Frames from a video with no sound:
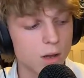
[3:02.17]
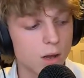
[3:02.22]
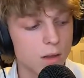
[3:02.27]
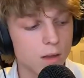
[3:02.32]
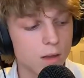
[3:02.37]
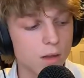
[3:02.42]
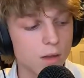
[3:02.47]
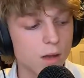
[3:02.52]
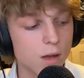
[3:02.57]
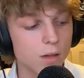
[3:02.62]

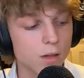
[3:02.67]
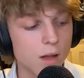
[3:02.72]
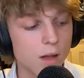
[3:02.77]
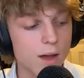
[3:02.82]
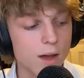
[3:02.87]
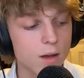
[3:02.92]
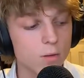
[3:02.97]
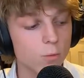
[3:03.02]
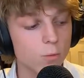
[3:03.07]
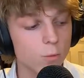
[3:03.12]
that they
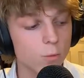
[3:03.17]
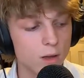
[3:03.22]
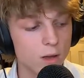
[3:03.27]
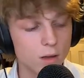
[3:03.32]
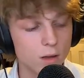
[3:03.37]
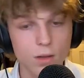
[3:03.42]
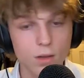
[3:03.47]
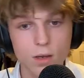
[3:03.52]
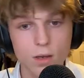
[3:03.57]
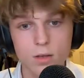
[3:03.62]
align
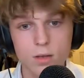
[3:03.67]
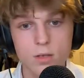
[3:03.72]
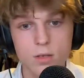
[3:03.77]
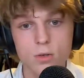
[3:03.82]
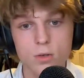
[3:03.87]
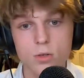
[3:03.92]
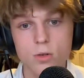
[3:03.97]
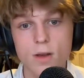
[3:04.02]
with like the social